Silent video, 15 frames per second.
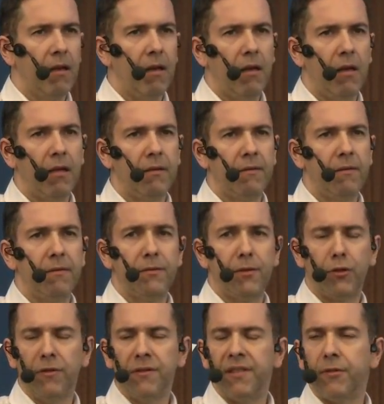and
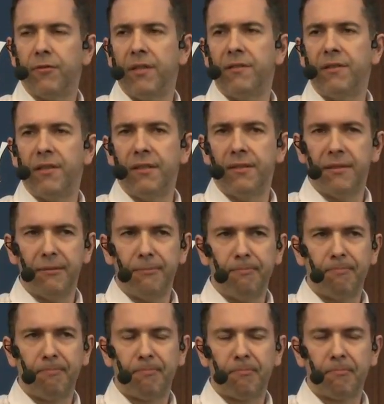the consequences
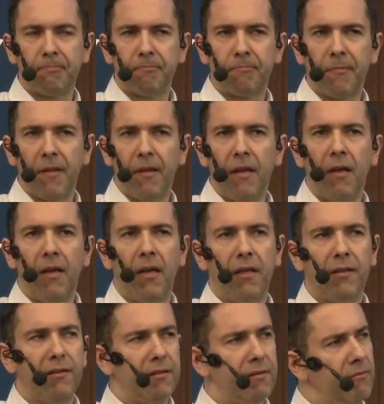
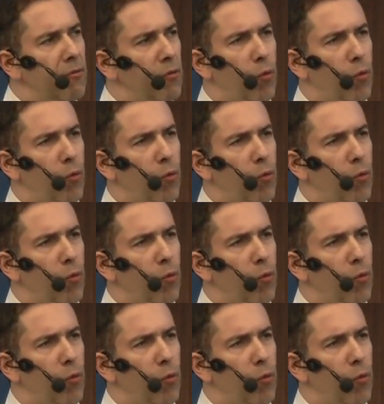and